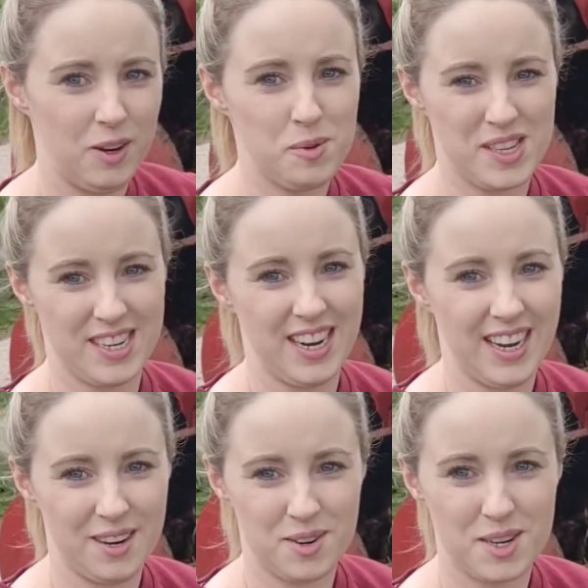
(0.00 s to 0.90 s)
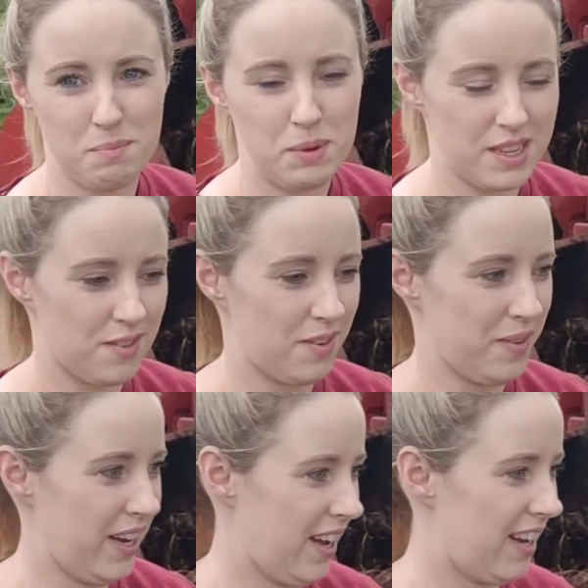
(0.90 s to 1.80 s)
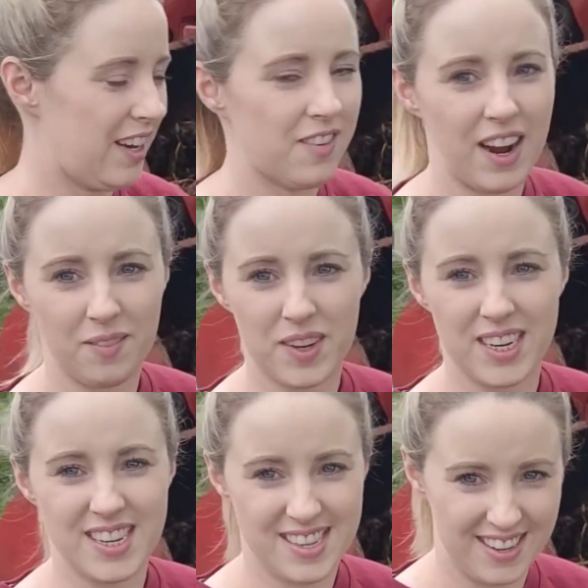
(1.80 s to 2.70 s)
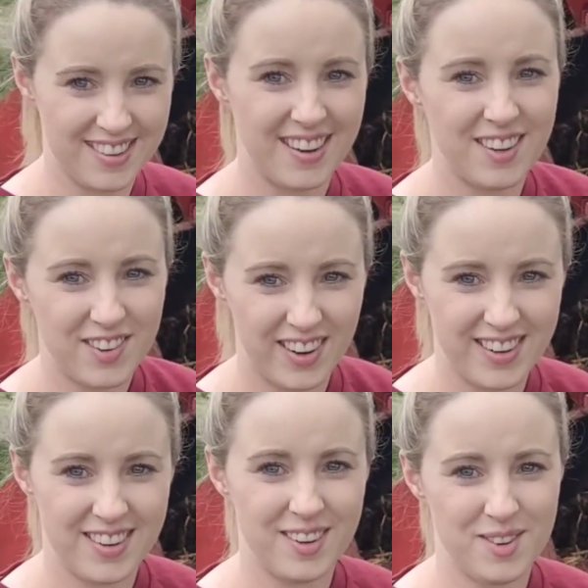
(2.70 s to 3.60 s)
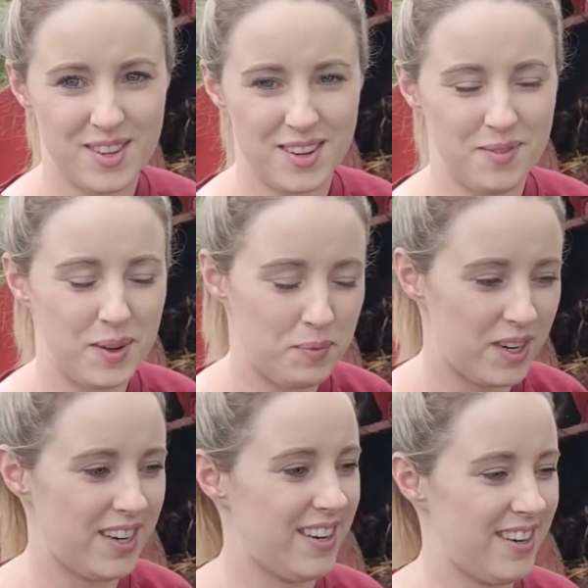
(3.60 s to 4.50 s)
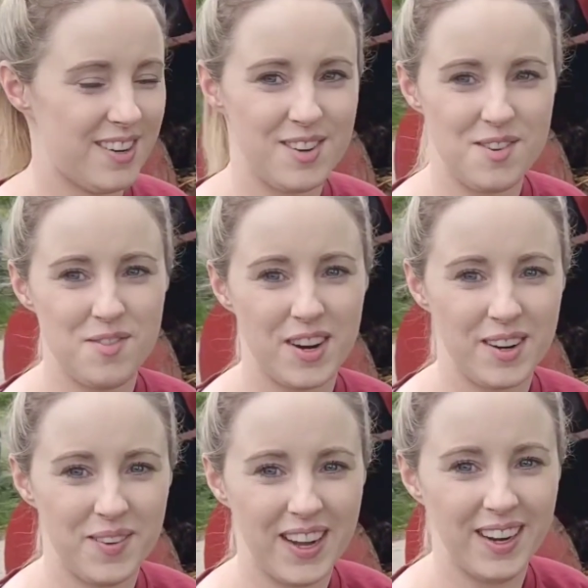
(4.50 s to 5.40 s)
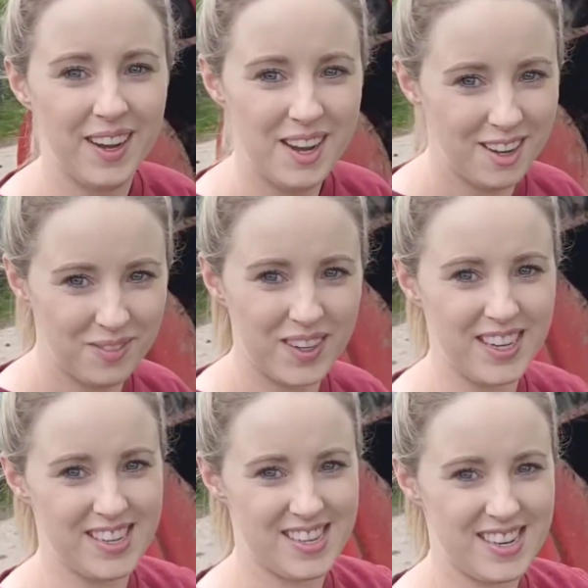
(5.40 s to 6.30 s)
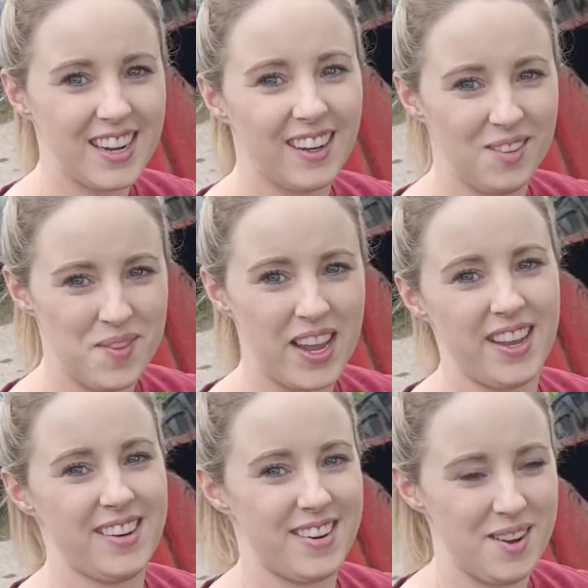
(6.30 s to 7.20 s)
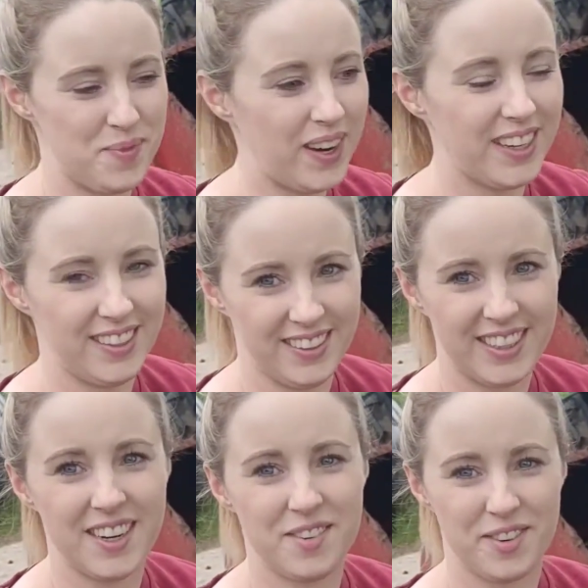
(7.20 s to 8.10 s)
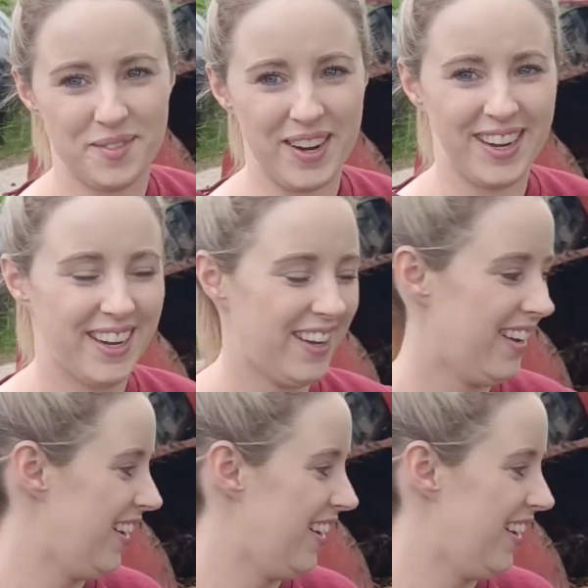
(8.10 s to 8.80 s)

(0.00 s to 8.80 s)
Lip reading: loosening out bits for me, and he rang me and he said, I tried to loosen a bit but I didn't do very well, but he still made a pile there for me.